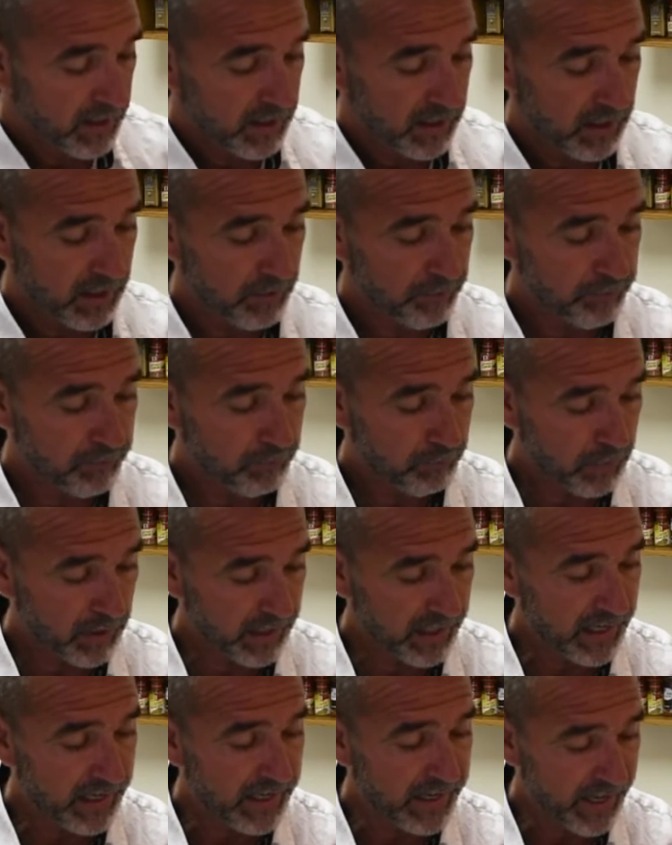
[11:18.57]

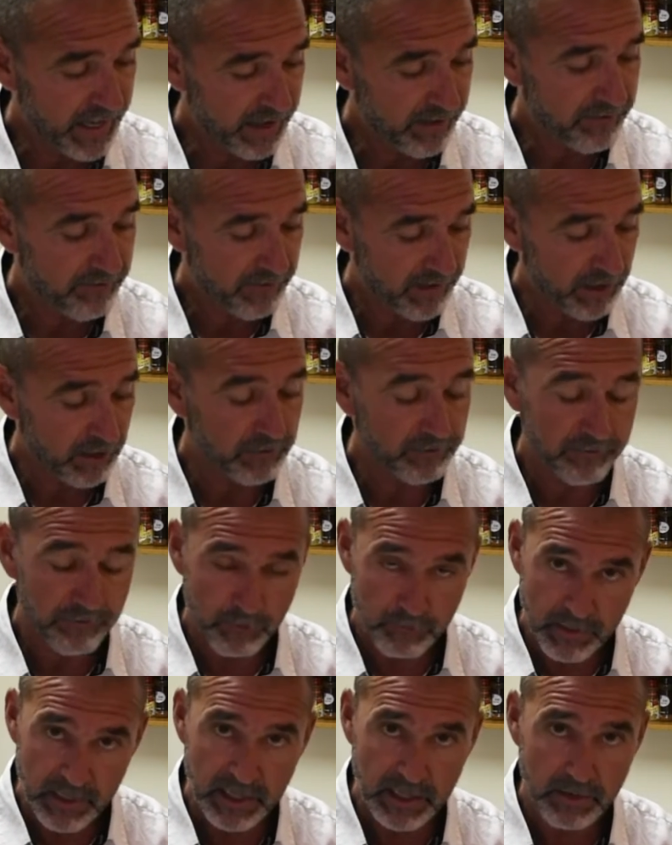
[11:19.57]
but I have found,
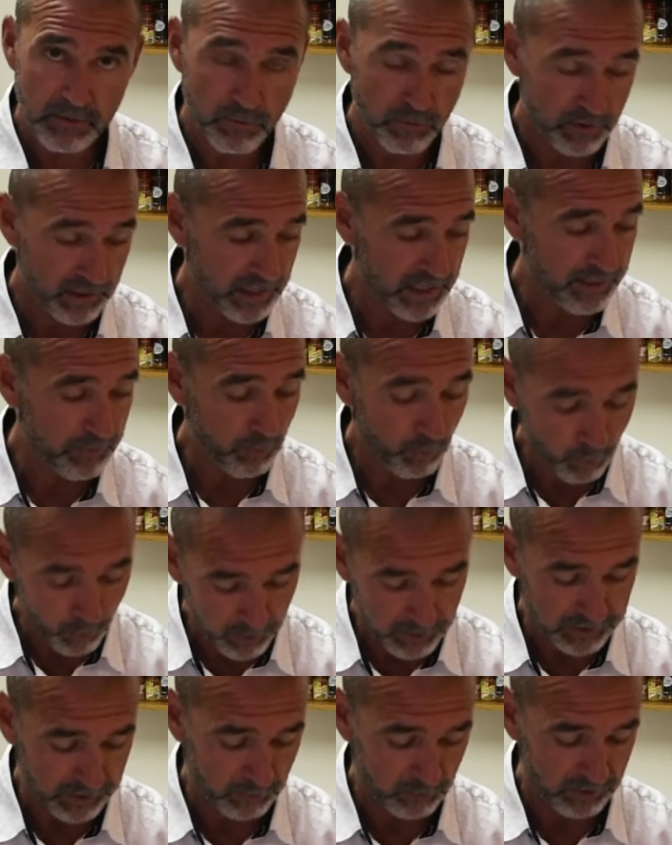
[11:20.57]
for me, when I'm
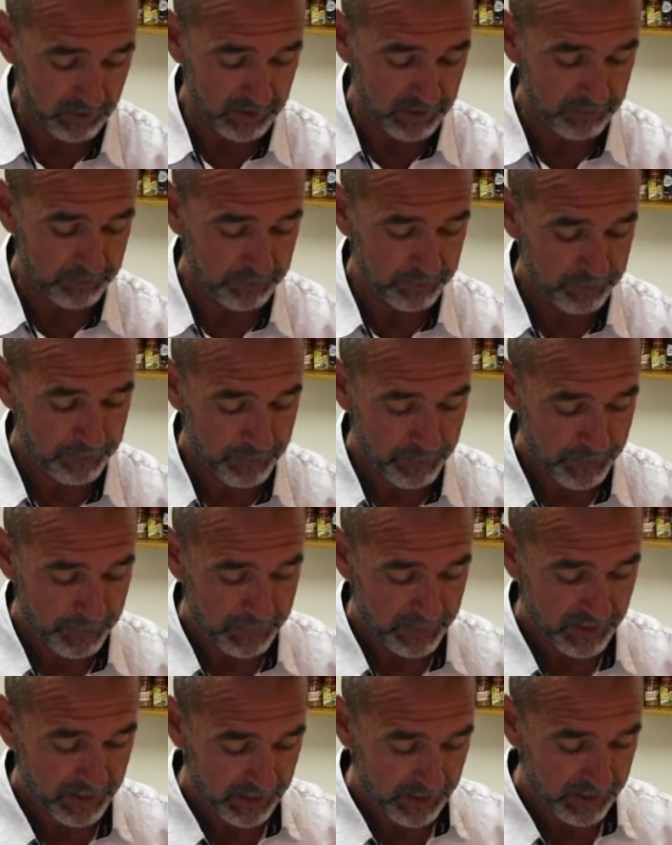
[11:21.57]
working with it,
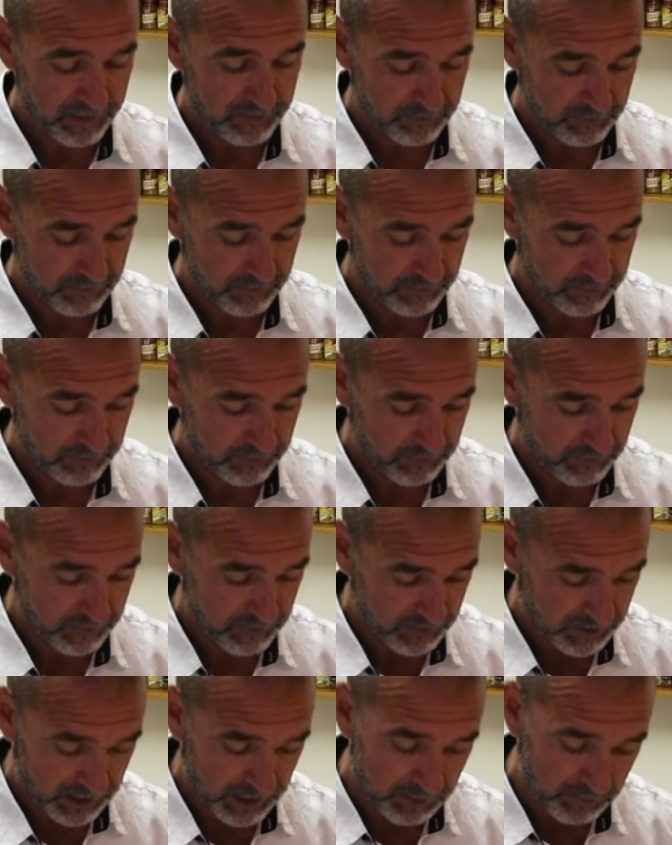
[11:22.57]
it
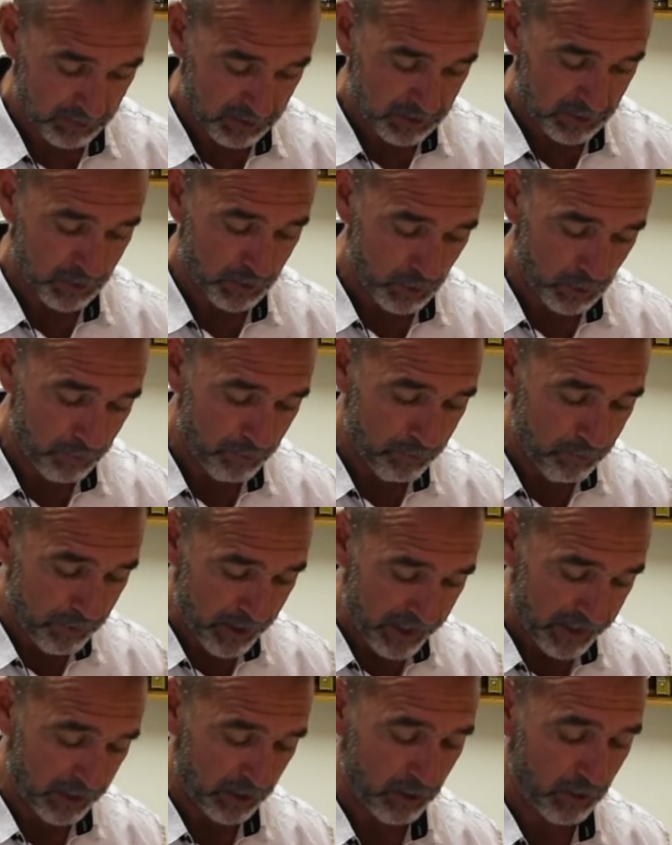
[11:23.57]
seems to do
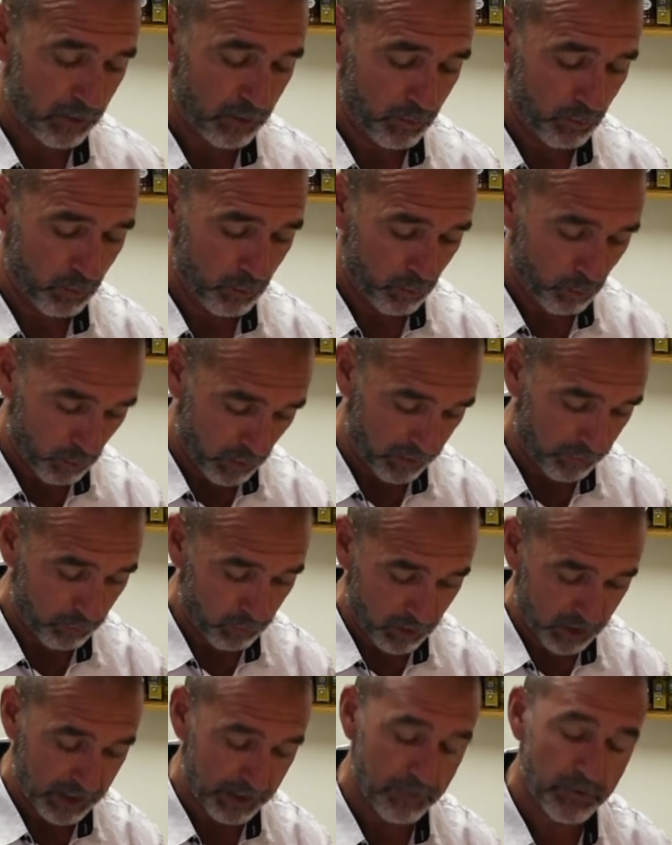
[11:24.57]
better with
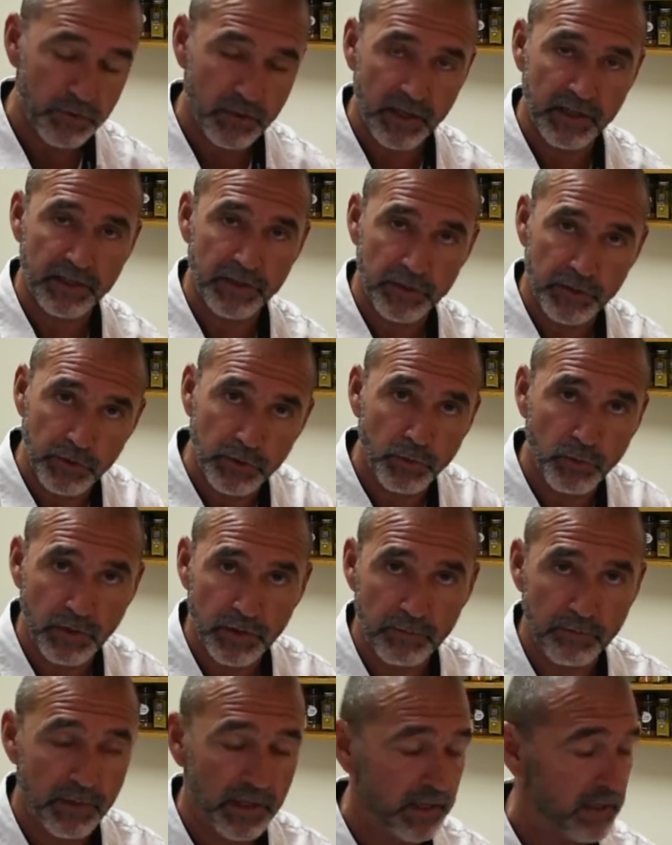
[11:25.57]
what I'm trying to do
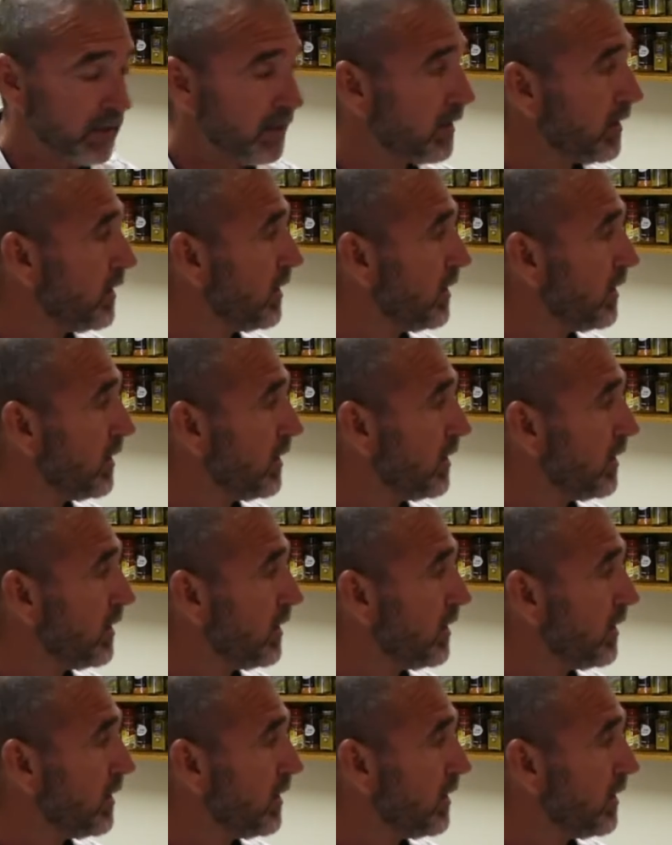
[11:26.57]
with my